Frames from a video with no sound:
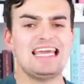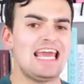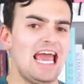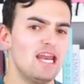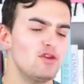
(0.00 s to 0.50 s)

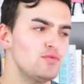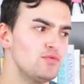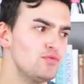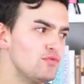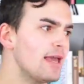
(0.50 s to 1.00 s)
Again,
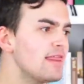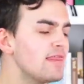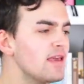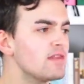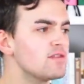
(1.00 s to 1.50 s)
I
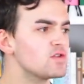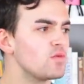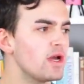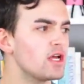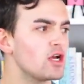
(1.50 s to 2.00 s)
think there's a
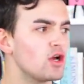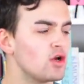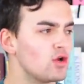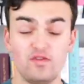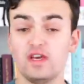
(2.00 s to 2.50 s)
way to
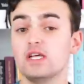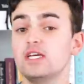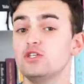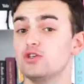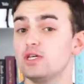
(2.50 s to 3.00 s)
feel
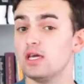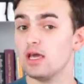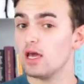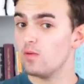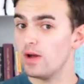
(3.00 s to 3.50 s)

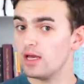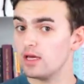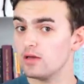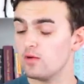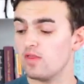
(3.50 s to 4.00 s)
intriguing at a
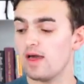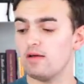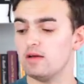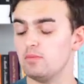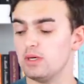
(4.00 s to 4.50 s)
wedding
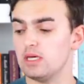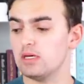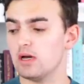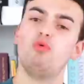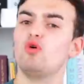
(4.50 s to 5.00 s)
without it
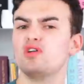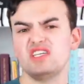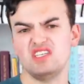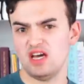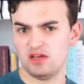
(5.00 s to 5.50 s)
being
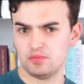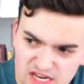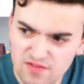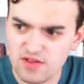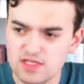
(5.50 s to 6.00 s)
poorly done.
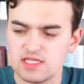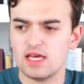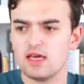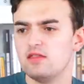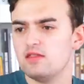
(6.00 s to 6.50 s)
And it feels
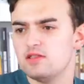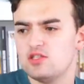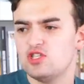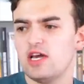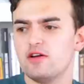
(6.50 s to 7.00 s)
like the
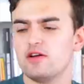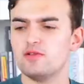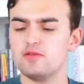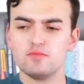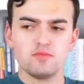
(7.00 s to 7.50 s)

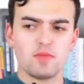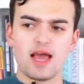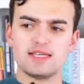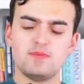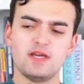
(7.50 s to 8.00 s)
Jenner
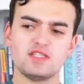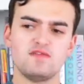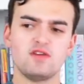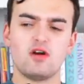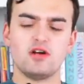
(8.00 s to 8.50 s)
aspect
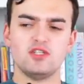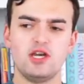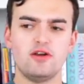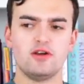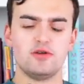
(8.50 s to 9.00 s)
of the
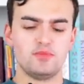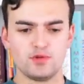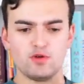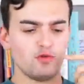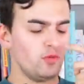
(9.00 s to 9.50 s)
Kar-Jenner
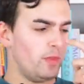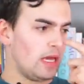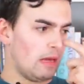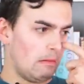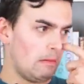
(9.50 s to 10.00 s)

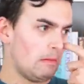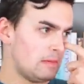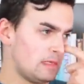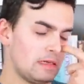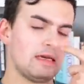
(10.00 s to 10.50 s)
grouping
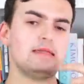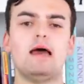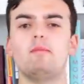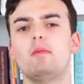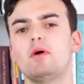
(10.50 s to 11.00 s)
didn't get
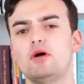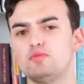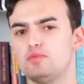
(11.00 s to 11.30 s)
that memo,